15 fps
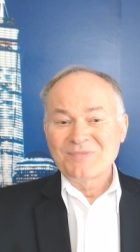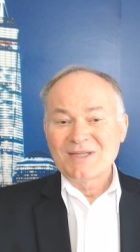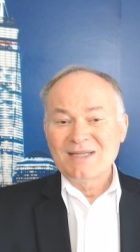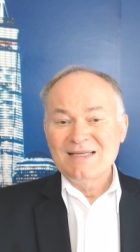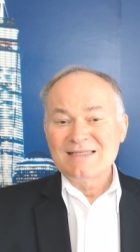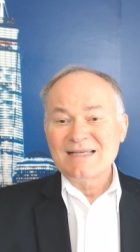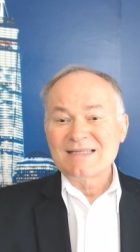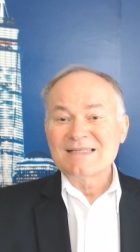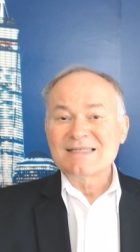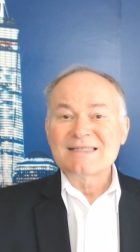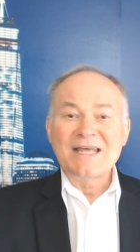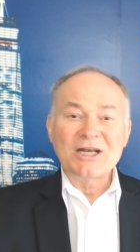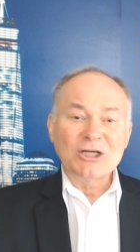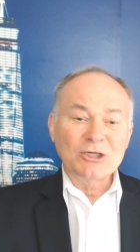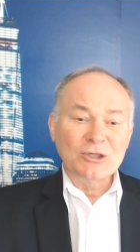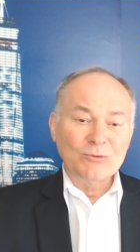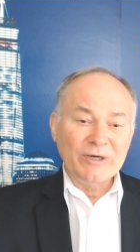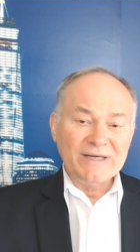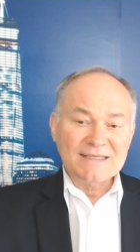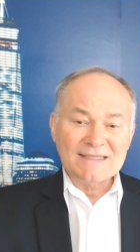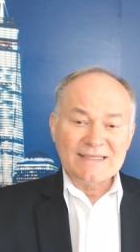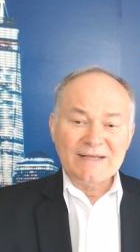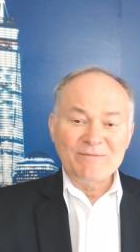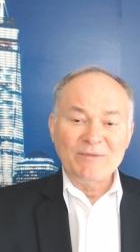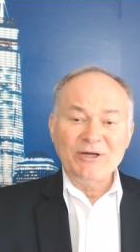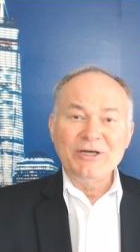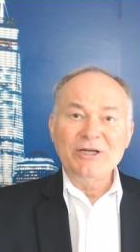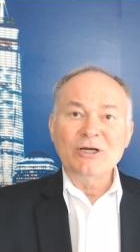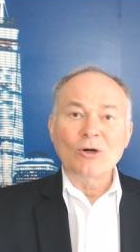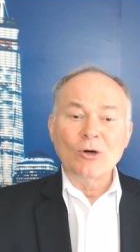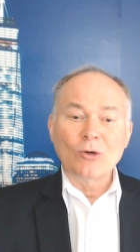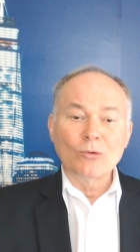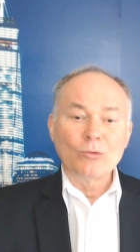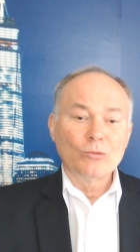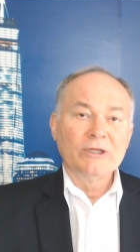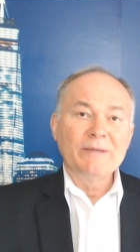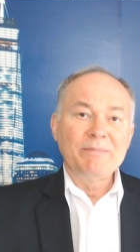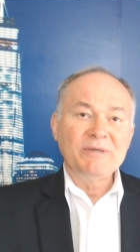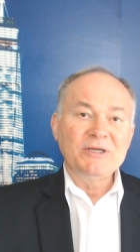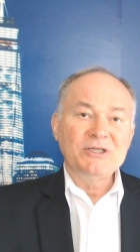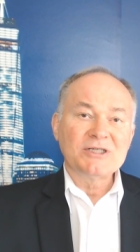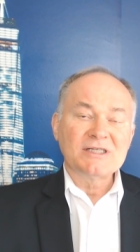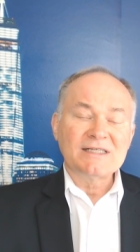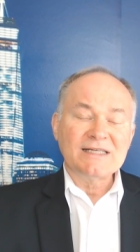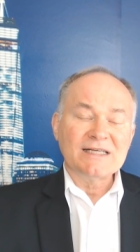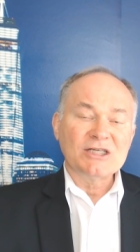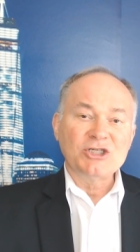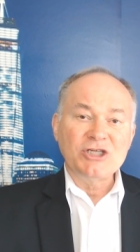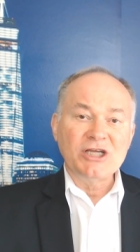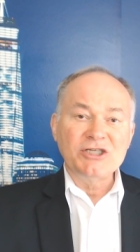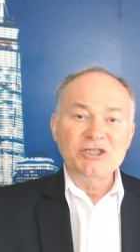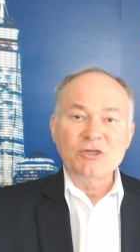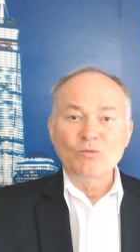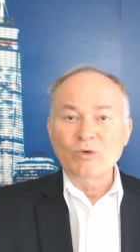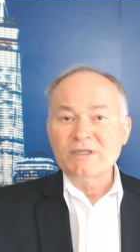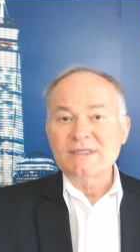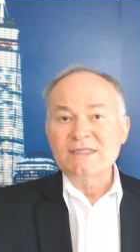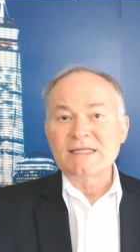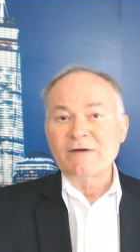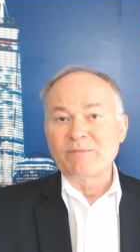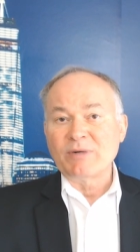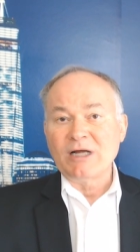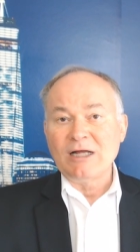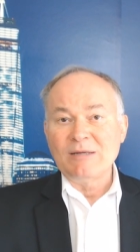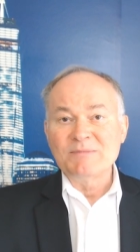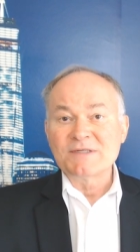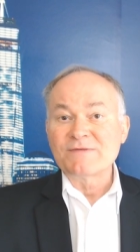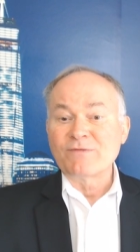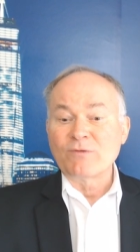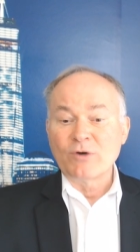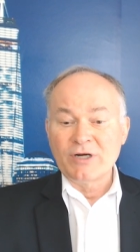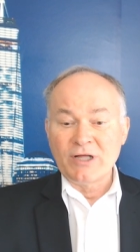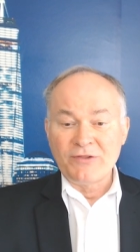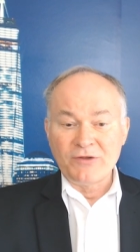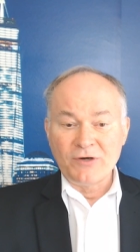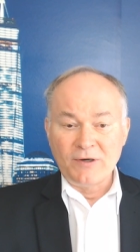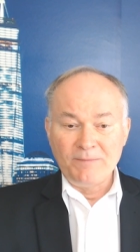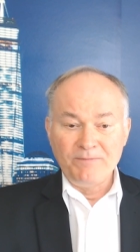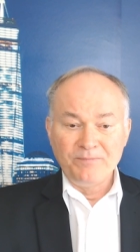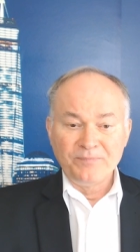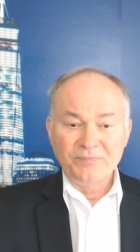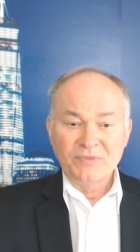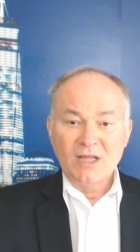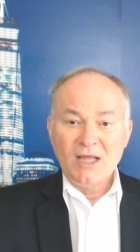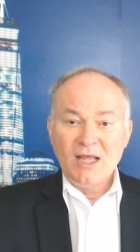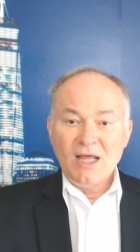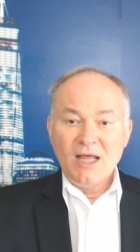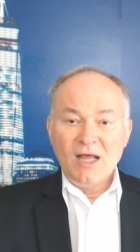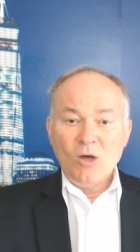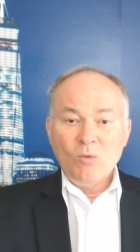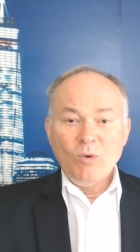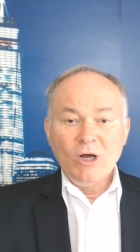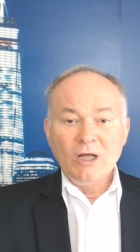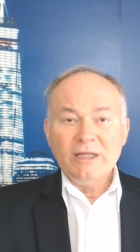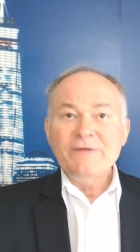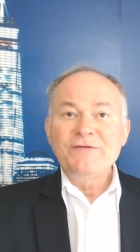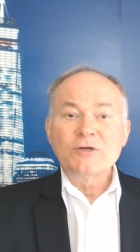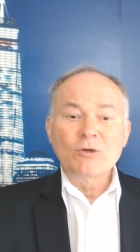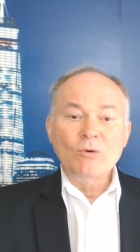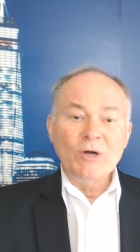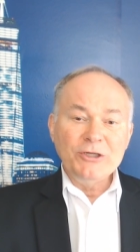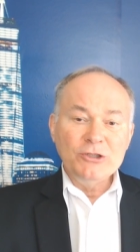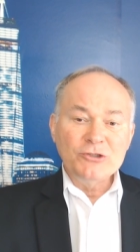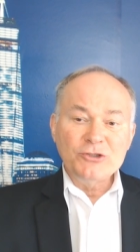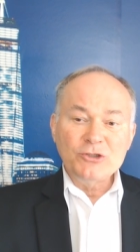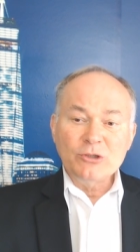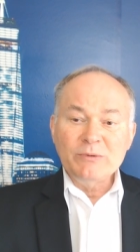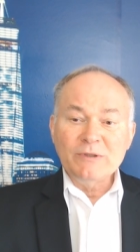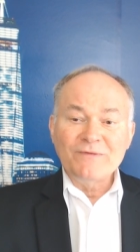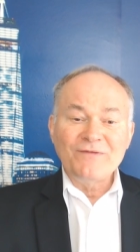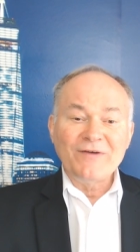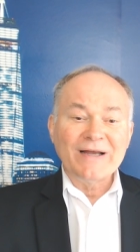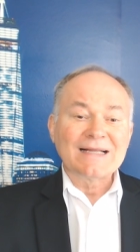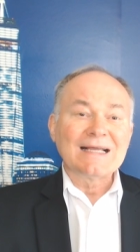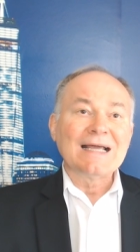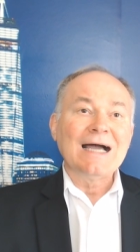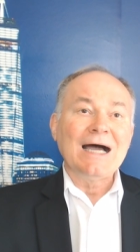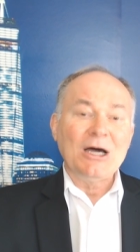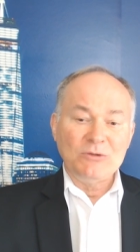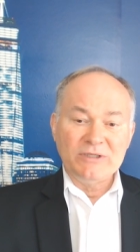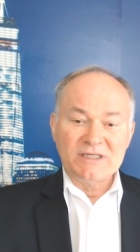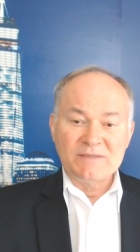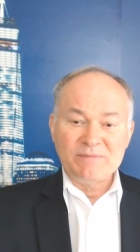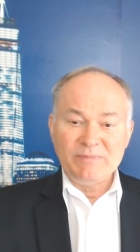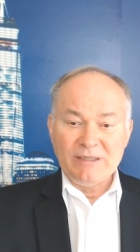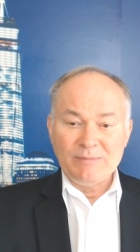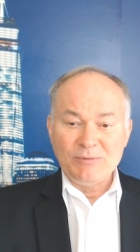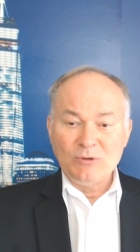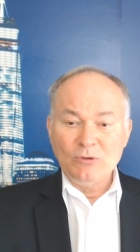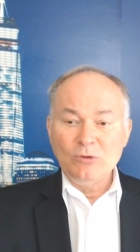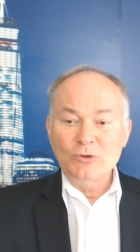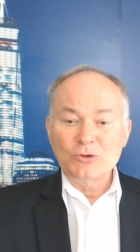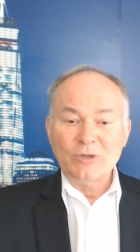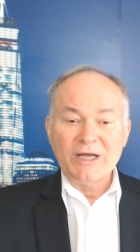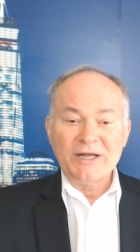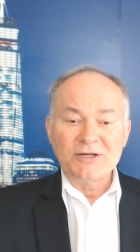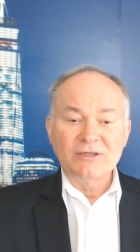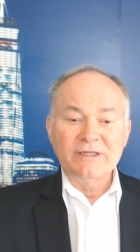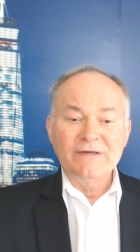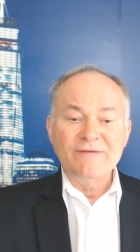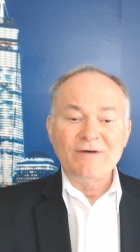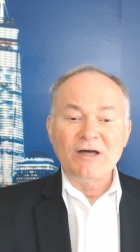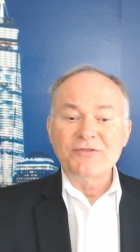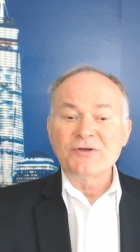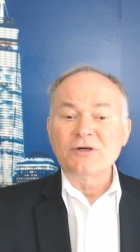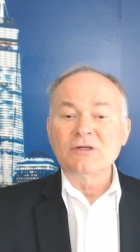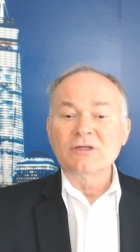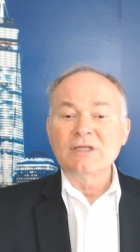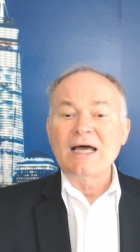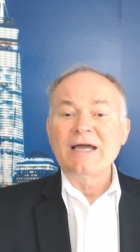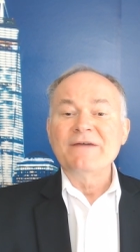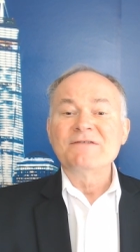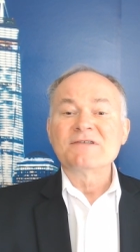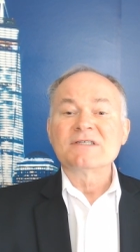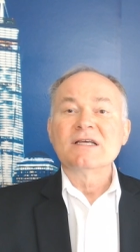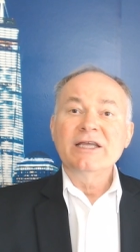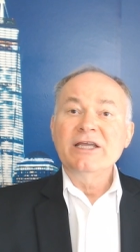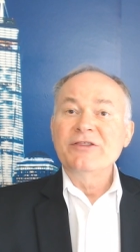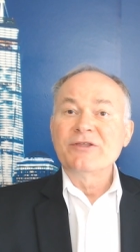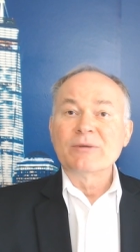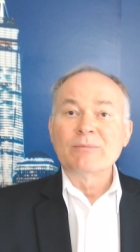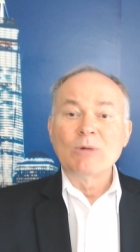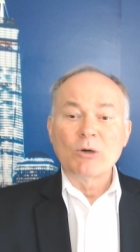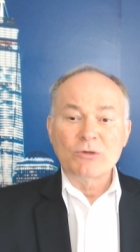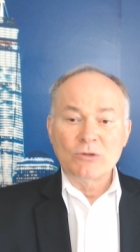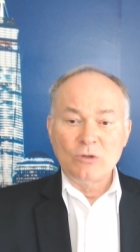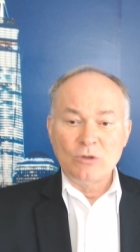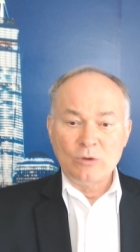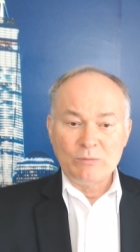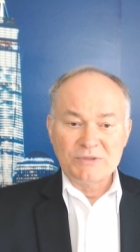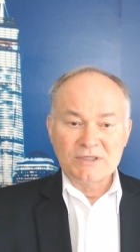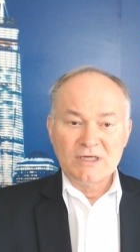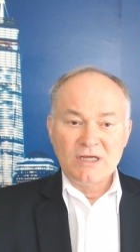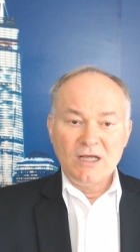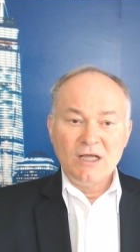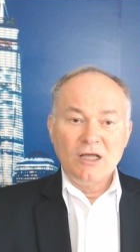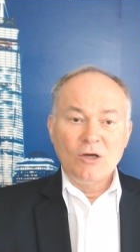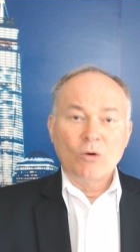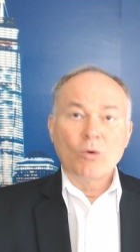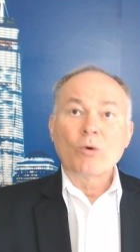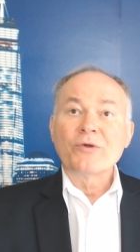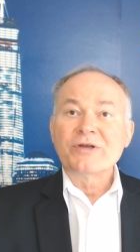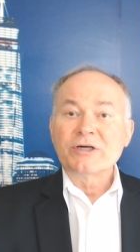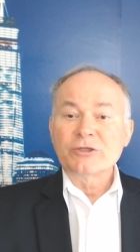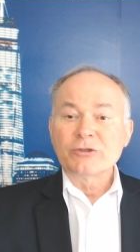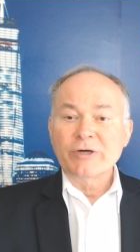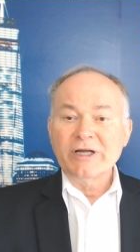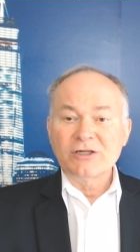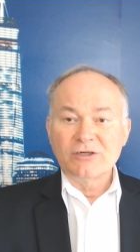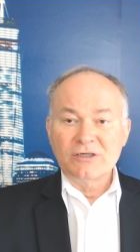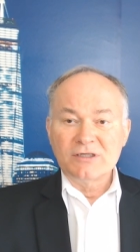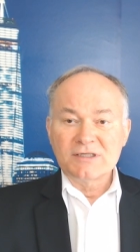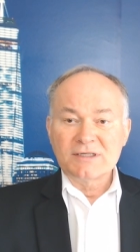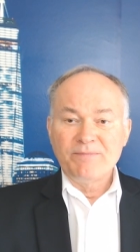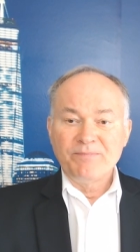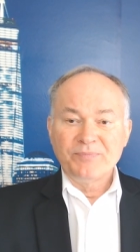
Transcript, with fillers: he says, is that a good way to save money or will it be just exchanging one set of problems for another? Well, if you go on YouTube, you'll find countless people who try to live out their lives in their motorhomes or their trailers.